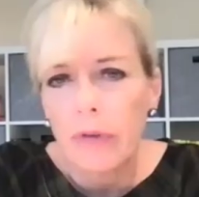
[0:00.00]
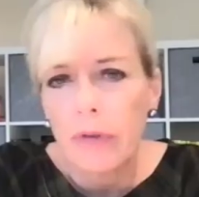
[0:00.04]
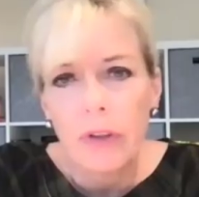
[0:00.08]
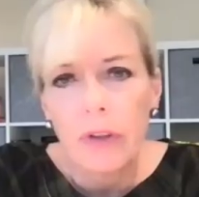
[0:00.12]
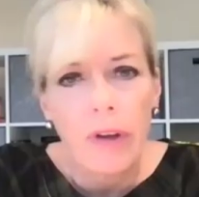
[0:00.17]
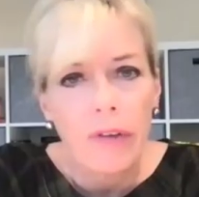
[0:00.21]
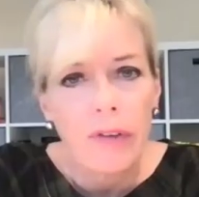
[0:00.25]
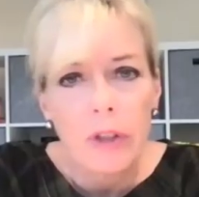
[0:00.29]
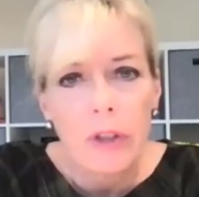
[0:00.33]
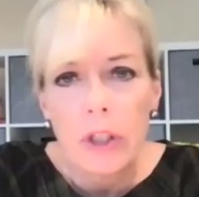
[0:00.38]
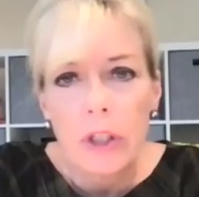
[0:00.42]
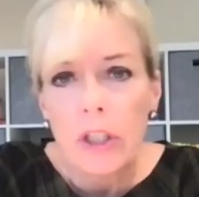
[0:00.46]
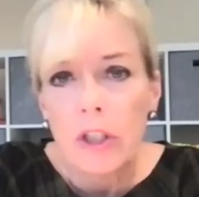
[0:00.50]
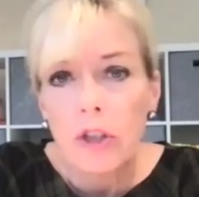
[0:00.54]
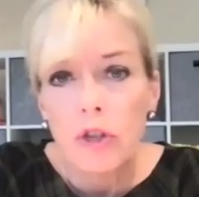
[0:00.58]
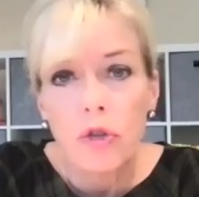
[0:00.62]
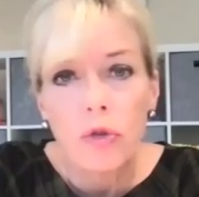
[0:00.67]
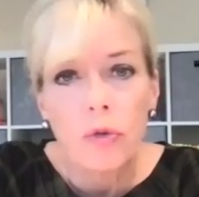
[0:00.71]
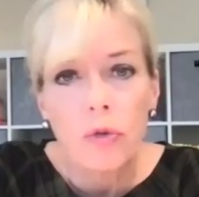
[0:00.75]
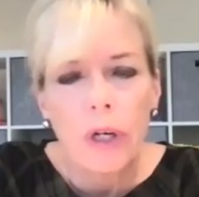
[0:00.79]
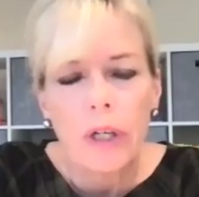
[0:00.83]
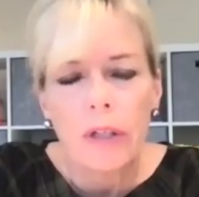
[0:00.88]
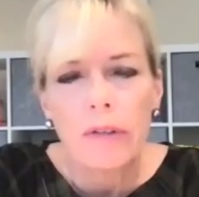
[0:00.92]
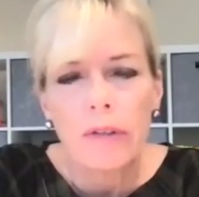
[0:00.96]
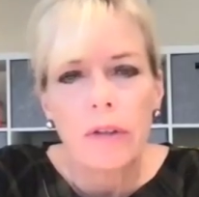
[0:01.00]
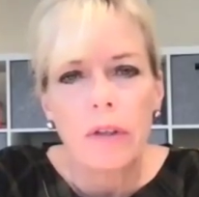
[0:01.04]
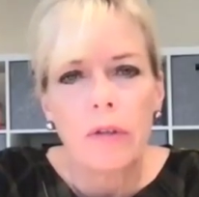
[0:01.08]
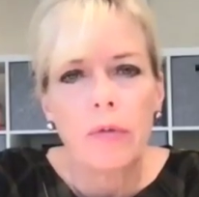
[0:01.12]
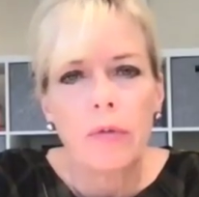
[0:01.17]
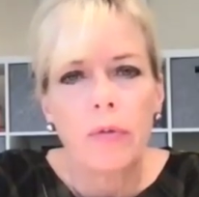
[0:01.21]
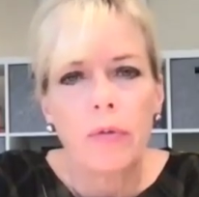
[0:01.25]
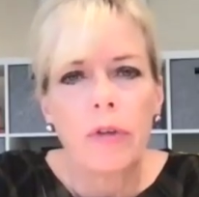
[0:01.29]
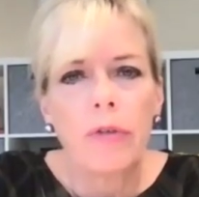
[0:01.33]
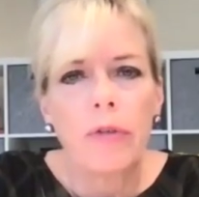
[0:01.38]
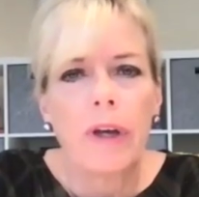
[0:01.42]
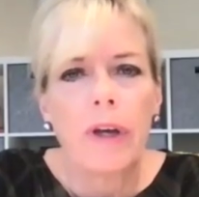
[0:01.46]
have 17 traits that
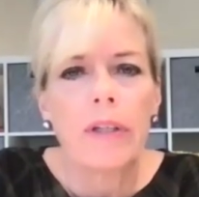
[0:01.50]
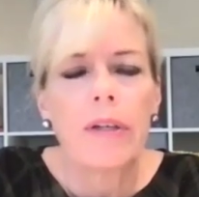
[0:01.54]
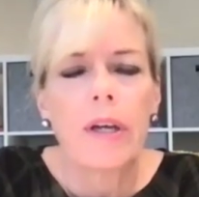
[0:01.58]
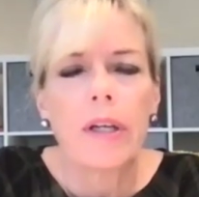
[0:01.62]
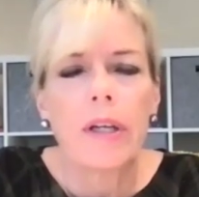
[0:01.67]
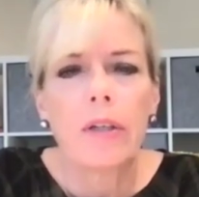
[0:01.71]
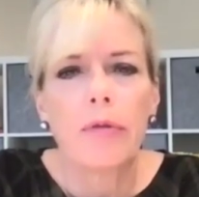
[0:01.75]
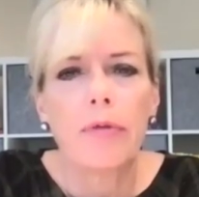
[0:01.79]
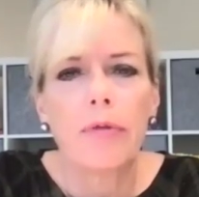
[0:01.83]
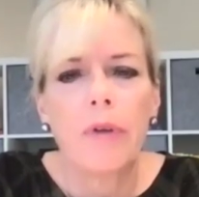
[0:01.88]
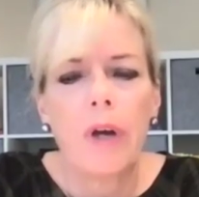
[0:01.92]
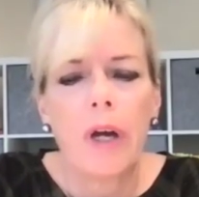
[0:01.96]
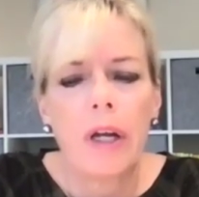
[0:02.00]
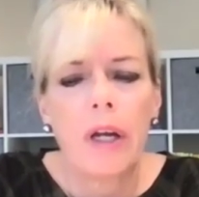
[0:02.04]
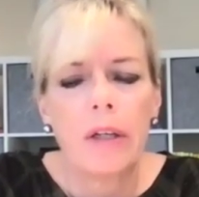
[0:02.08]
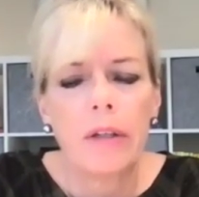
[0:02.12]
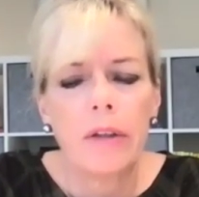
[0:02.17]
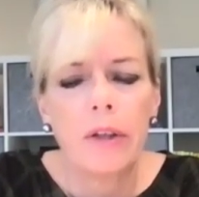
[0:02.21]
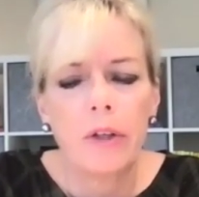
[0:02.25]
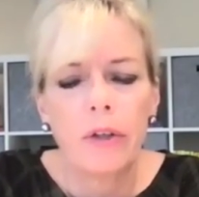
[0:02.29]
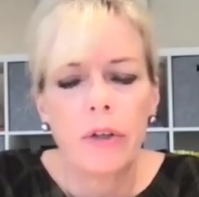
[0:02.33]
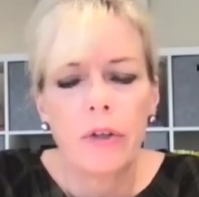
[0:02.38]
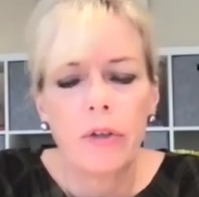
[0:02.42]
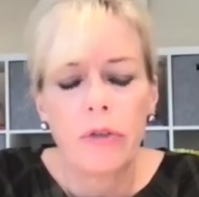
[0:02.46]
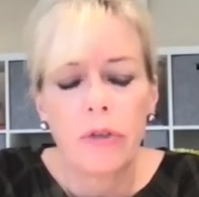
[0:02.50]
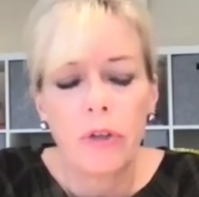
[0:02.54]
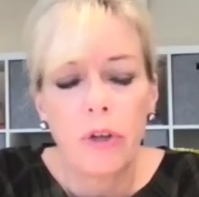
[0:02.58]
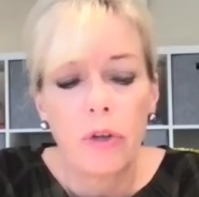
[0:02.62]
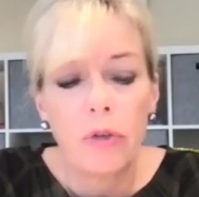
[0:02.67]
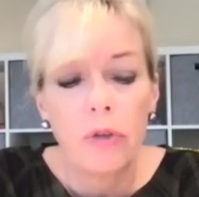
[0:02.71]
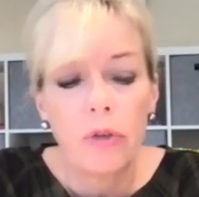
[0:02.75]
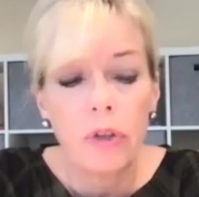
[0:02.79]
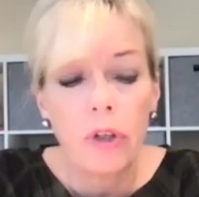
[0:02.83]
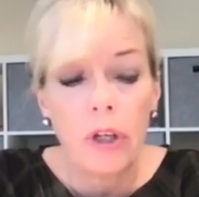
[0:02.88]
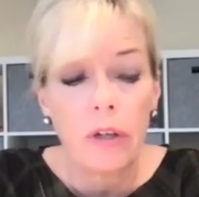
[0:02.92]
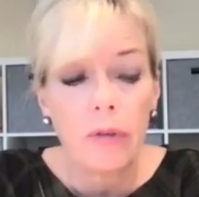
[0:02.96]
we've identified that are
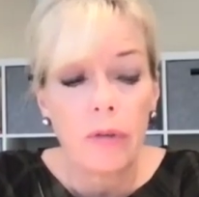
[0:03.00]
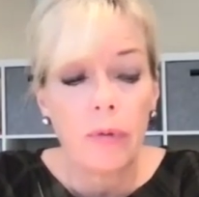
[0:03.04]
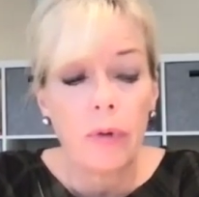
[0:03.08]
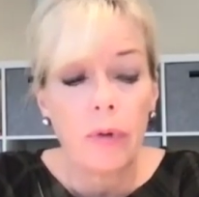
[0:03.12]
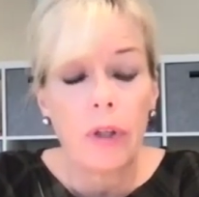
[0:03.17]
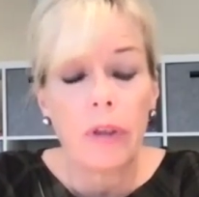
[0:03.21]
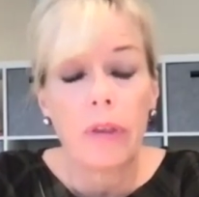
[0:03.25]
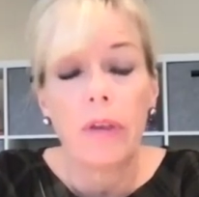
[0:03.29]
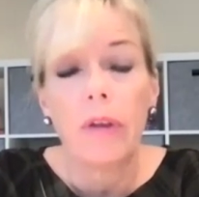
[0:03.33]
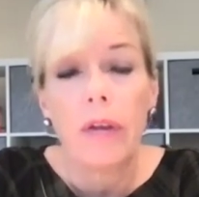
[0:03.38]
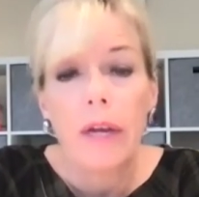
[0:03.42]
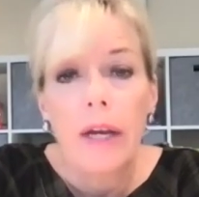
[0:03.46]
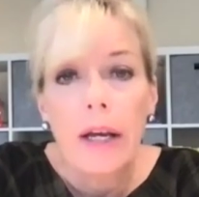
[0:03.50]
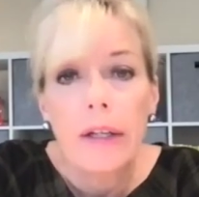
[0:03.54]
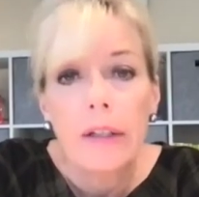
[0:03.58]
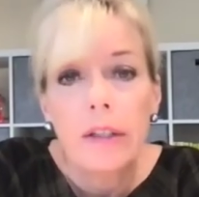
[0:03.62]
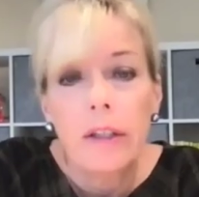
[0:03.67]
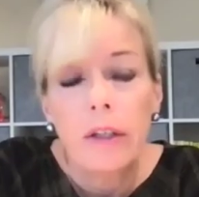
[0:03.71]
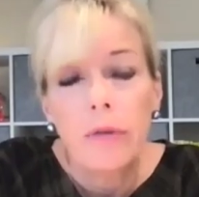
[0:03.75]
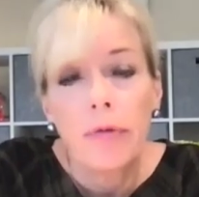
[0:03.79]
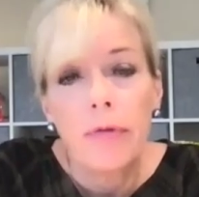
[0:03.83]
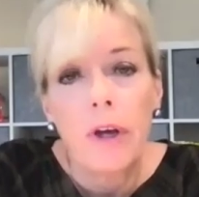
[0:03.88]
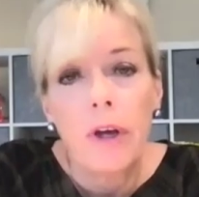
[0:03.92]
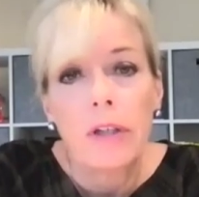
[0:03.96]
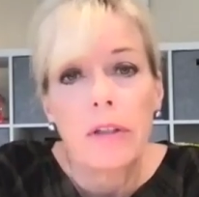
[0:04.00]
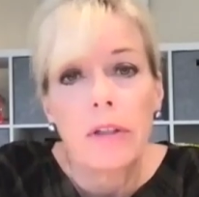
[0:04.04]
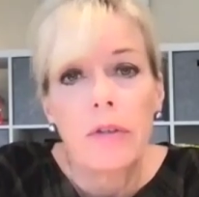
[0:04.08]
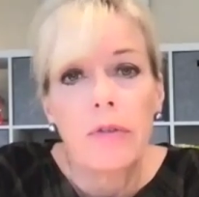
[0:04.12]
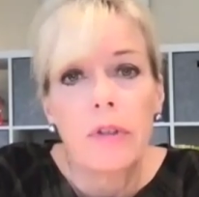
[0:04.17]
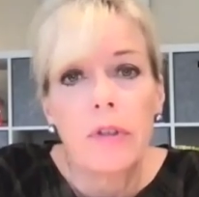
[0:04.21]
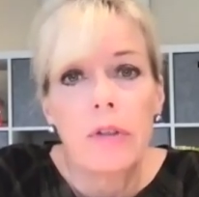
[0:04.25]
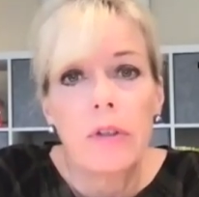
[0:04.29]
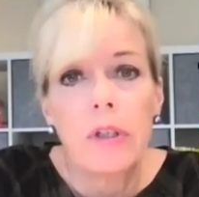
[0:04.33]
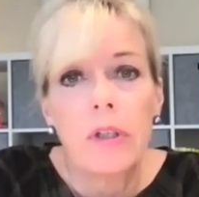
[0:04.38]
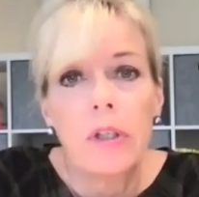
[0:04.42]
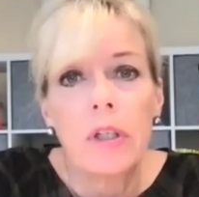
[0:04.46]
associated with highly effective
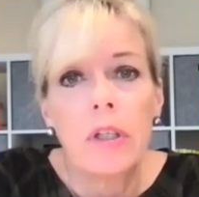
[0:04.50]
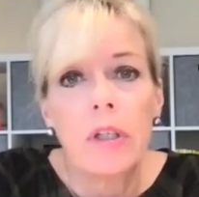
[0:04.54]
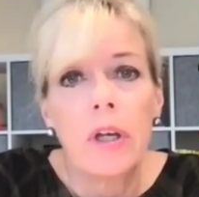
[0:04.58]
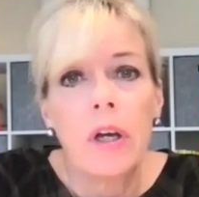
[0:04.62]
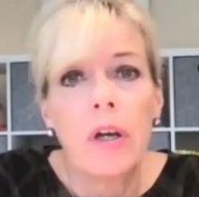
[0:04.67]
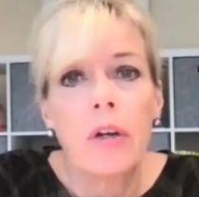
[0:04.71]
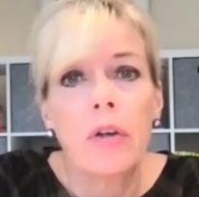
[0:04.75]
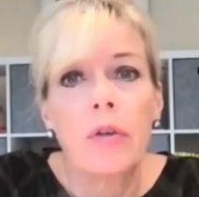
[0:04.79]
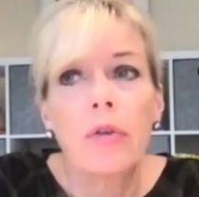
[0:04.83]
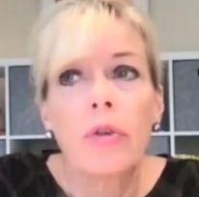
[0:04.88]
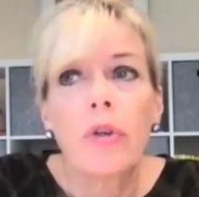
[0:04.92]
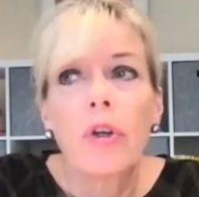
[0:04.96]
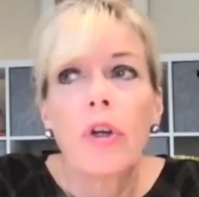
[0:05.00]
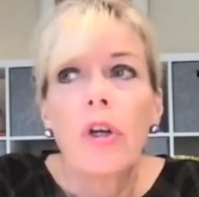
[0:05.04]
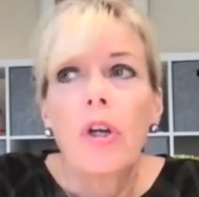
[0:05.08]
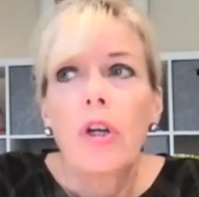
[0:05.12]
CEOs.